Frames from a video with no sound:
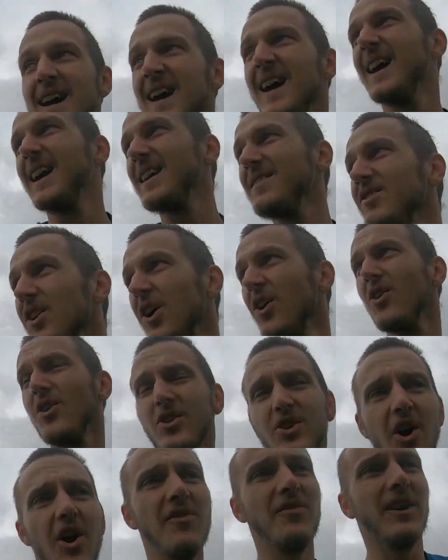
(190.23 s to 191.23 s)
And even though it
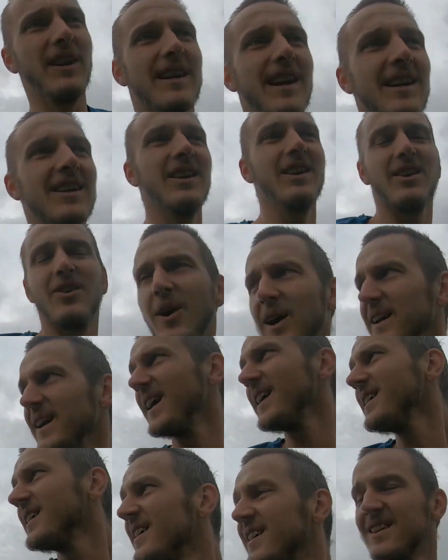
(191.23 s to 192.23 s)
looks awful, it's actually quite
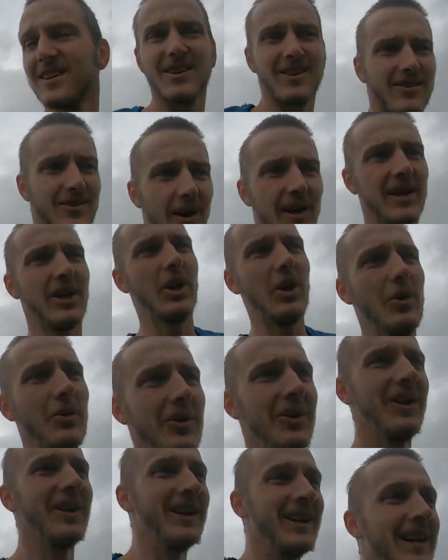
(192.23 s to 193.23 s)
nice, it's quite cool.